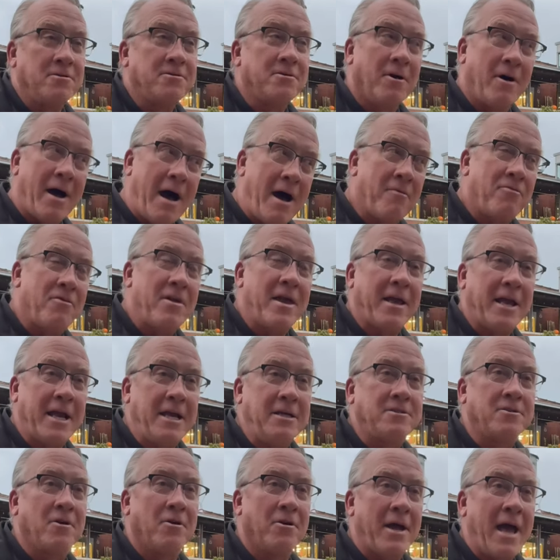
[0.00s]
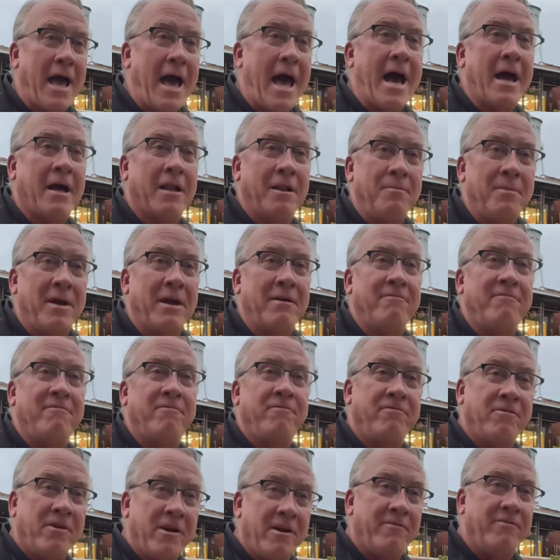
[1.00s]
So I think he's going to acclimate
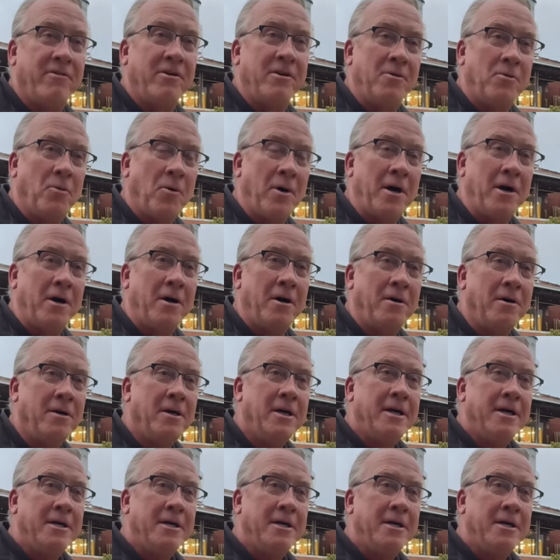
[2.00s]
very, very well